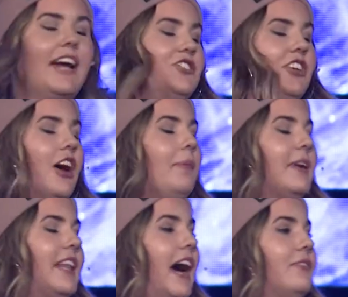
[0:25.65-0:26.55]
I should not
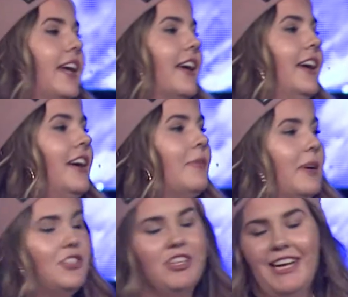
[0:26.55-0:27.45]
be laughing,
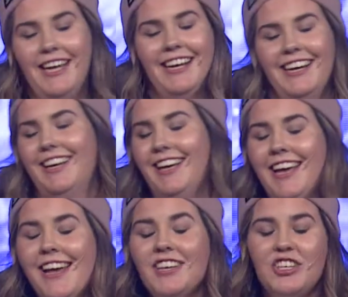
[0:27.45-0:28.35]
but
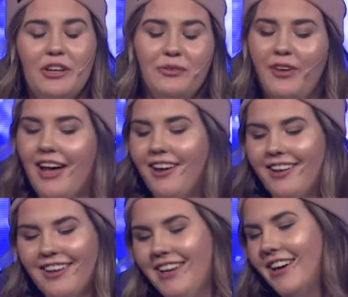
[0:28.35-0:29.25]
she fell.